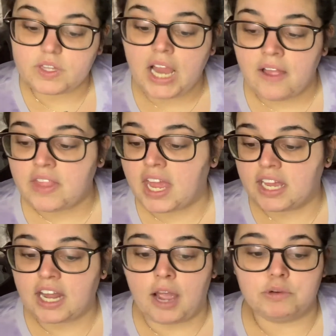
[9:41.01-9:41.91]
and
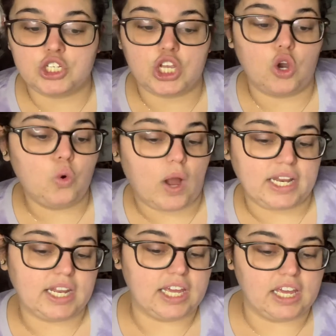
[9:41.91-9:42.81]
then I was just like, oh, I
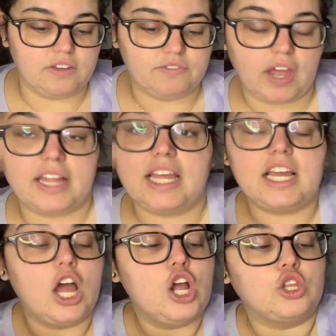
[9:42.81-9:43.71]
need a hit. I think
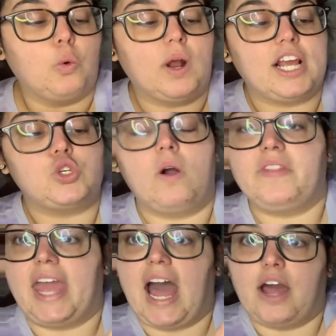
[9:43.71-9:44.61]
the one I saw in
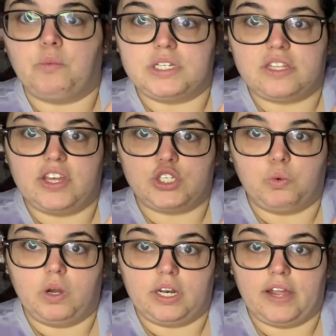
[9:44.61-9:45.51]
the ad was this
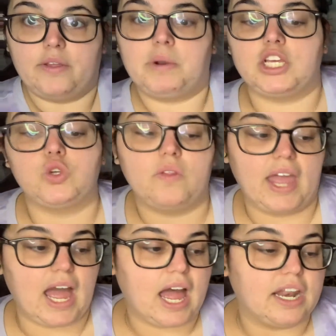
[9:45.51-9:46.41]
one. And then when I saw they
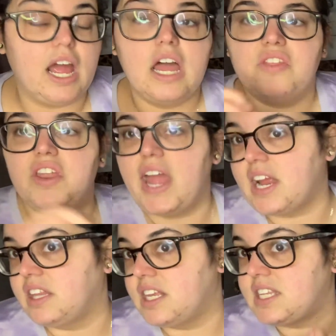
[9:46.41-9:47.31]
had the
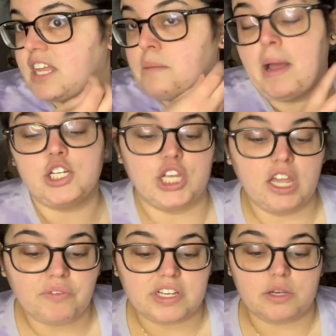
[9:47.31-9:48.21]
necklace, they had the matching
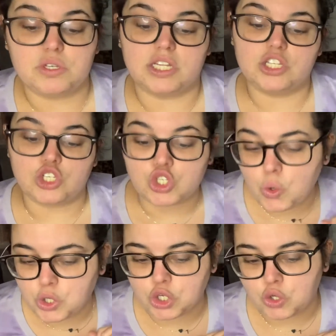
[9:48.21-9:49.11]
earrings. I was like, this is so
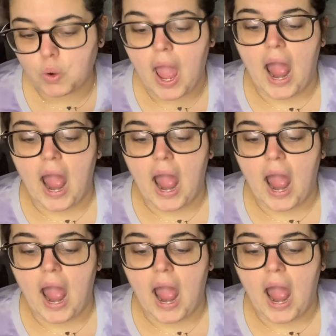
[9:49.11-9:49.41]
cute.